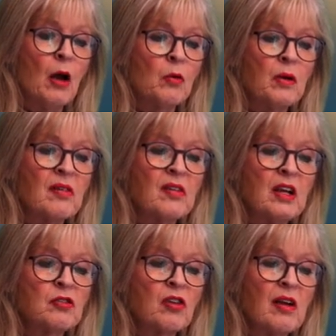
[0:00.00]
we
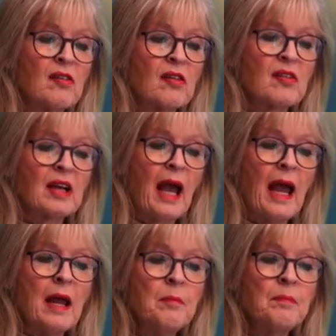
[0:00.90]
see Jesus
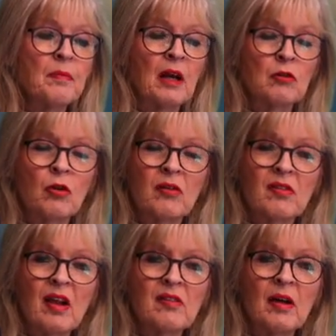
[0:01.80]
came to
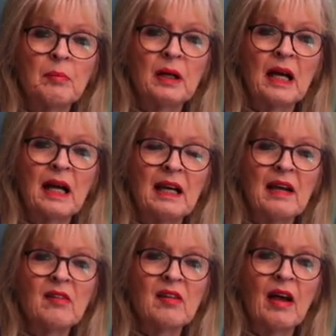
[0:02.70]
set up an
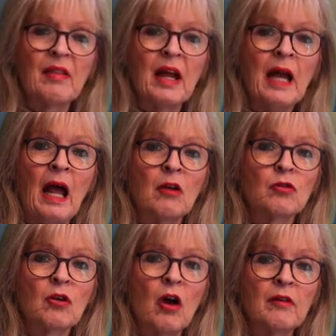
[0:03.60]
ecclesia then
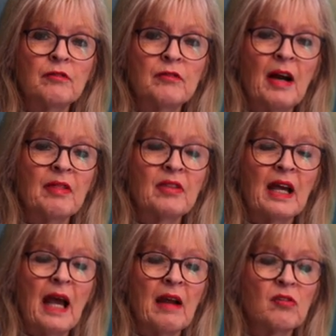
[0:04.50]
to confront the
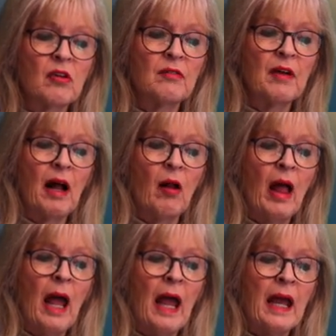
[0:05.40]
gates of hell.
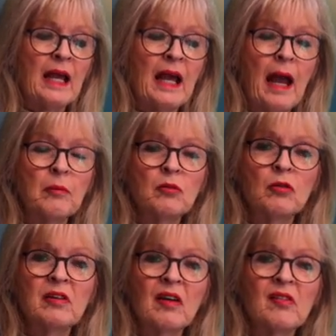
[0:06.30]
He came
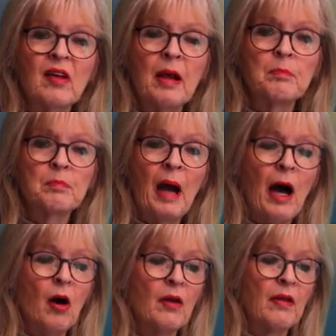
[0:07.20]
to
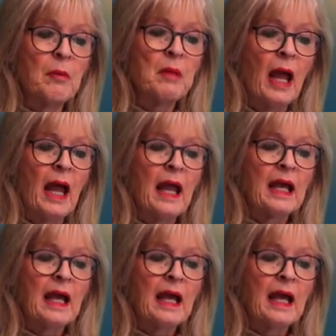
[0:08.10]
disempower them. He